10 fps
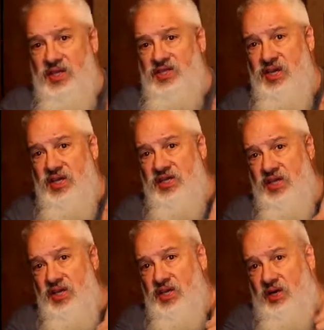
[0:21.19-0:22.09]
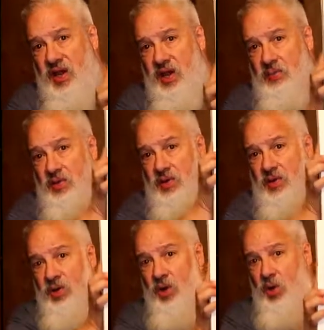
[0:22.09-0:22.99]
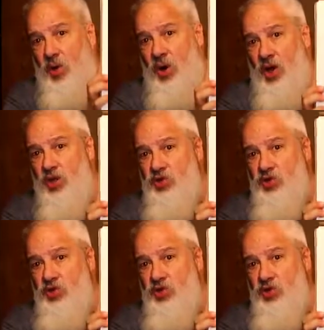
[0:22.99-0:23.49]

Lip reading: 10 kilogram or